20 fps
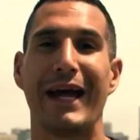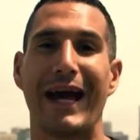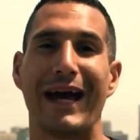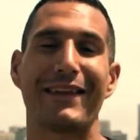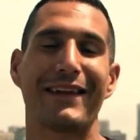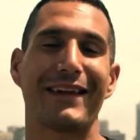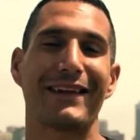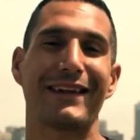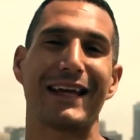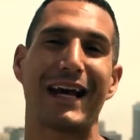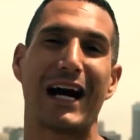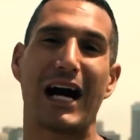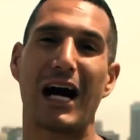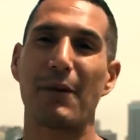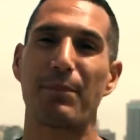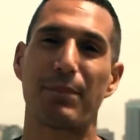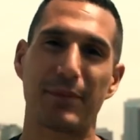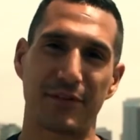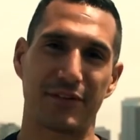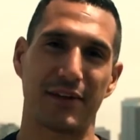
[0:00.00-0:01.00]
And then the
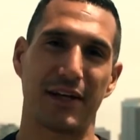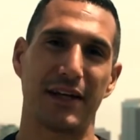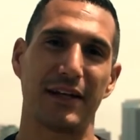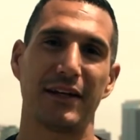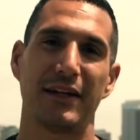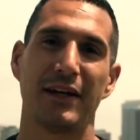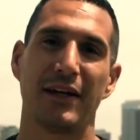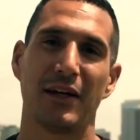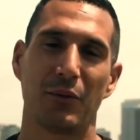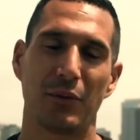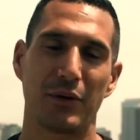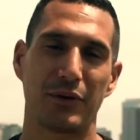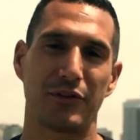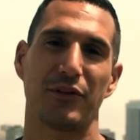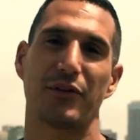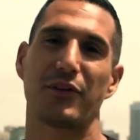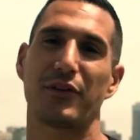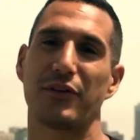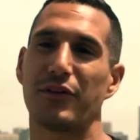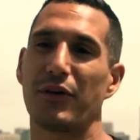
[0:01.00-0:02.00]
opposite,
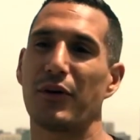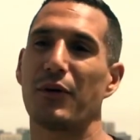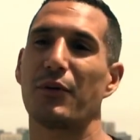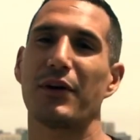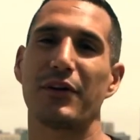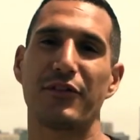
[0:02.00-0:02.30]
which you could do,